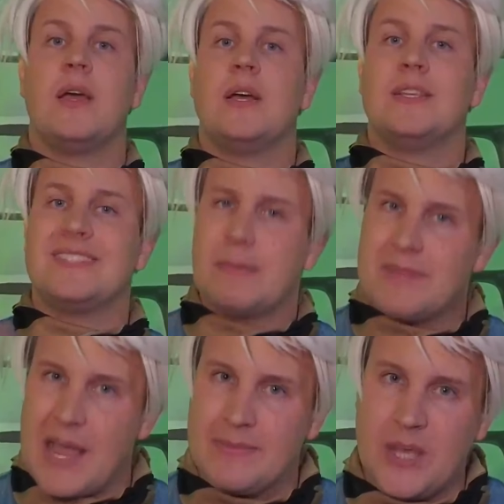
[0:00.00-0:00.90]

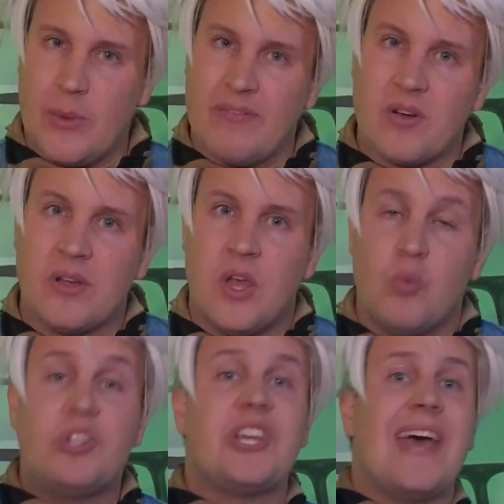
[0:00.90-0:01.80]
Sometimes, however,
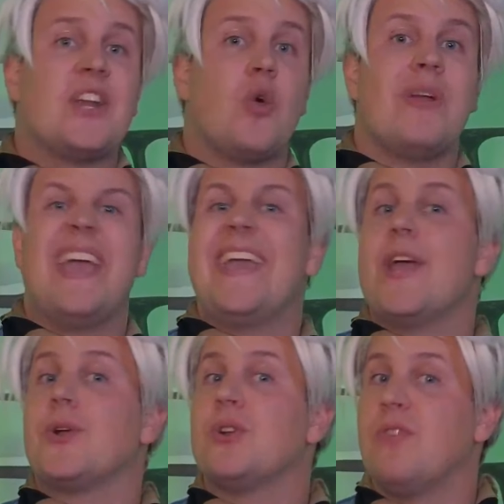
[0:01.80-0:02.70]
which category a
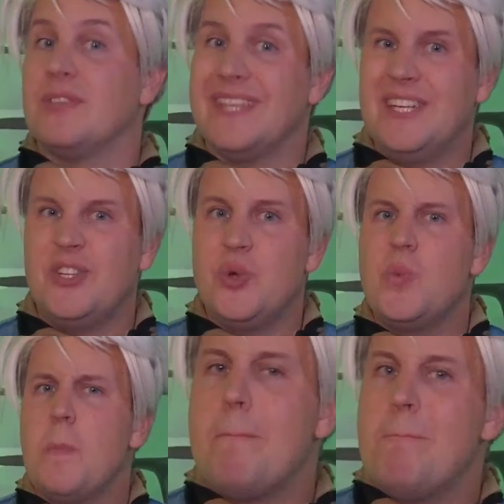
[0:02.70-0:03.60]
character falls into
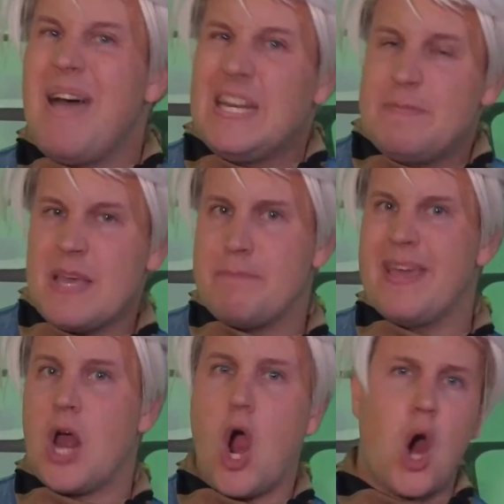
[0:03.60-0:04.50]
might be a bit
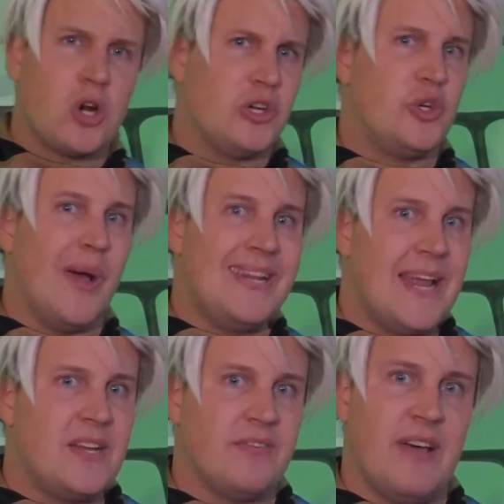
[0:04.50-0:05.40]
harder to
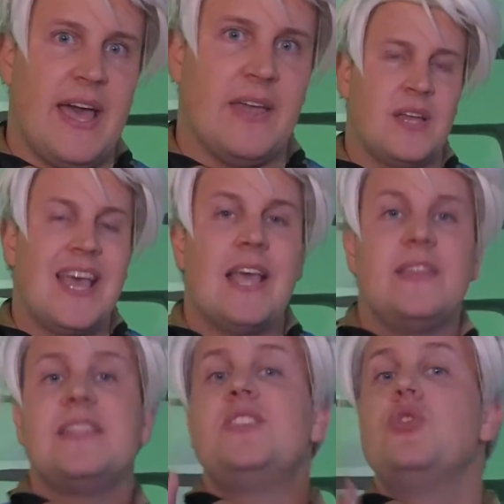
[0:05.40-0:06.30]
identify.
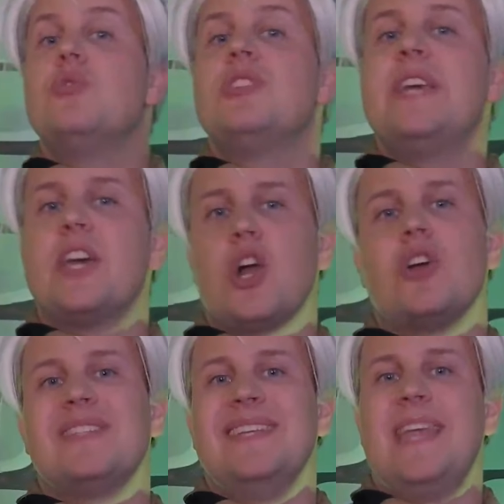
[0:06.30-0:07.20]
This usually
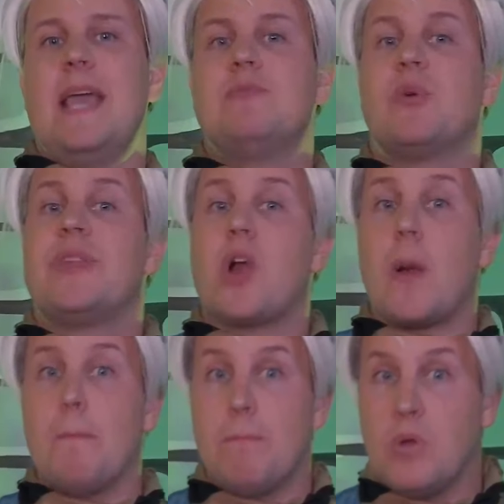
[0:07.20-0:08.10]
occurs in games where there are
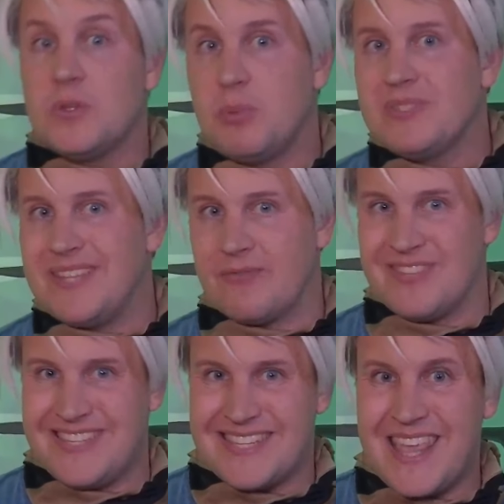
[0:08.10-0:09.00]
multiple different
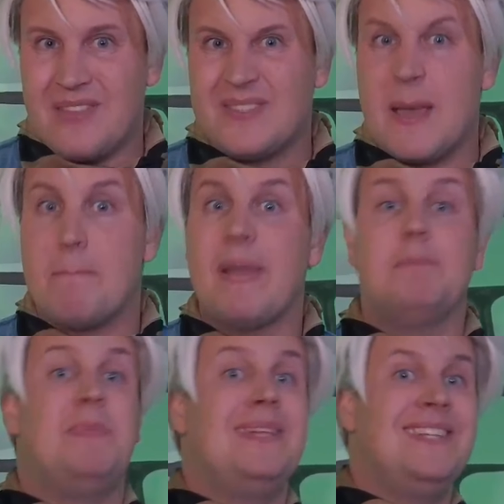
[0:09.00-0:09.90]
skills that
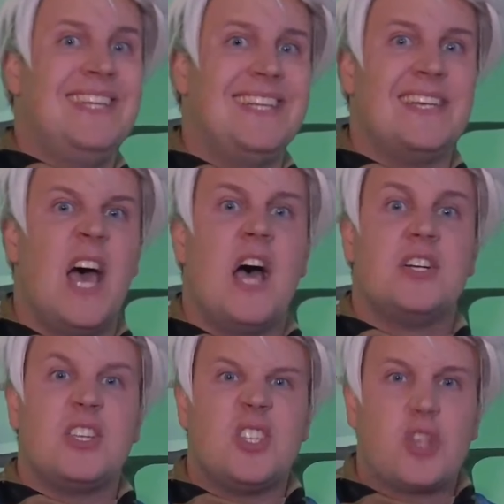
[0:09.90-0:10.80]
might be needed
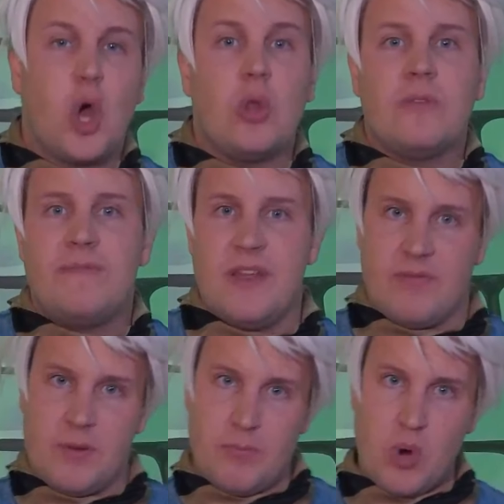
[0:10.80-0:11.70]
to solve
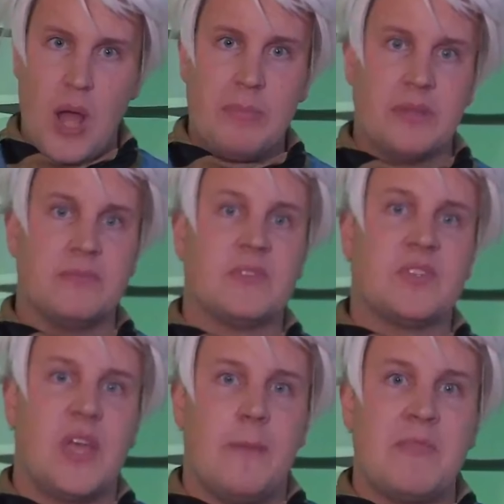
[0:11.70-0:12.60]
different
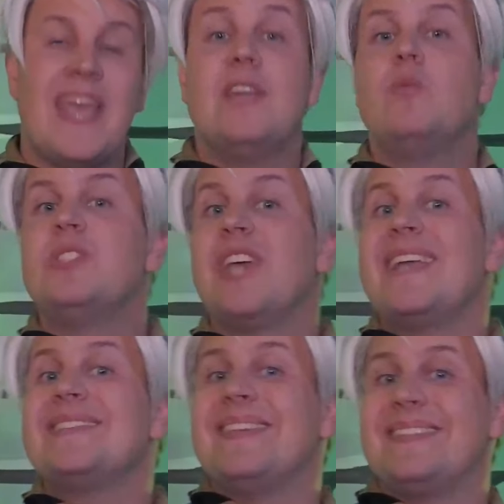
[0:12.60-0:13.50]
problems, in which
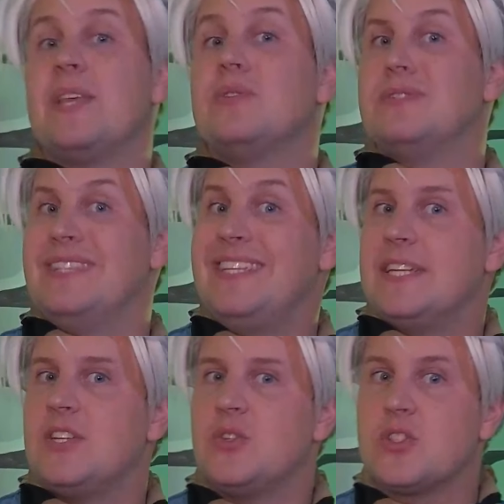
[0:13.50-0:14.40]
case the skills needed
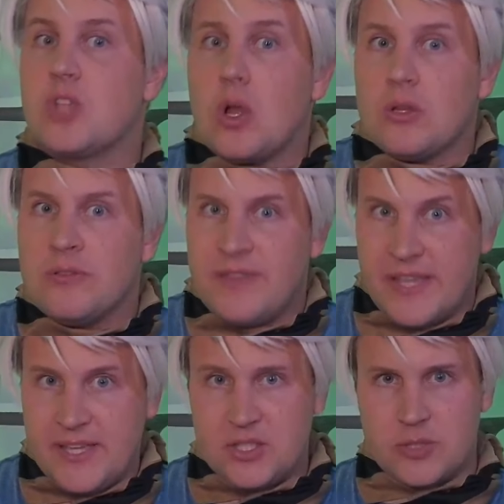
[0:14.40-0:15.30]
to solve
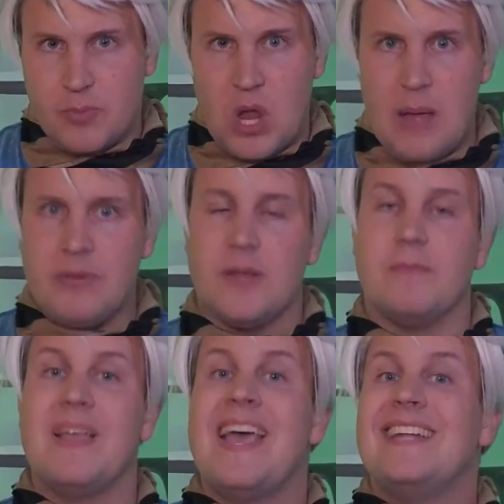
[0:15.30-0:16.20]
each problem
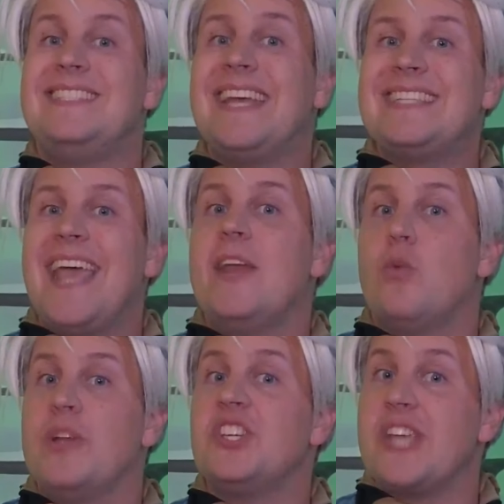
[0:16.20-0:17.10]
dictate
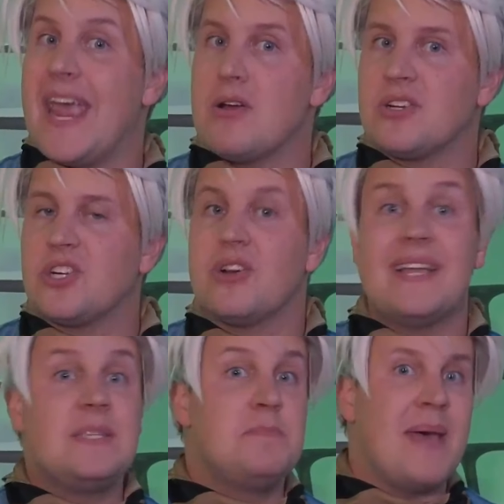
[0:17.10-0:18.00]
which character
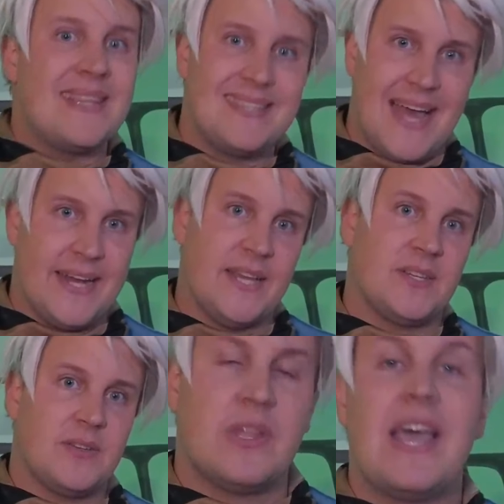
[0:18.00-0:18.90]
is best at it.
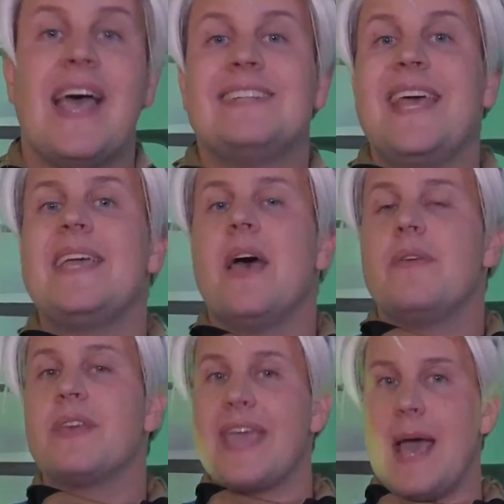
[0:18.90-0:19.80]
Take
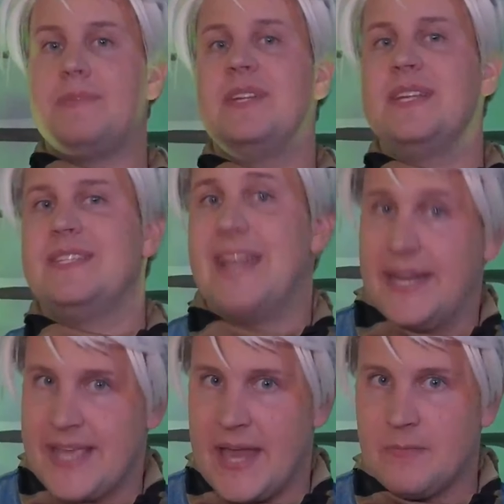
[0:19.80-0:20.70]
The Captain is Dead
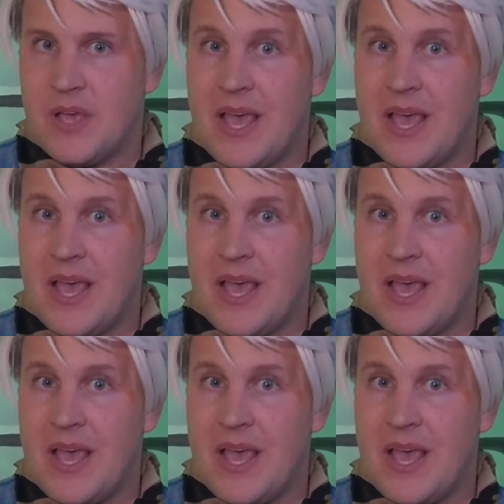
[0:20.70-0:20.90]
Again.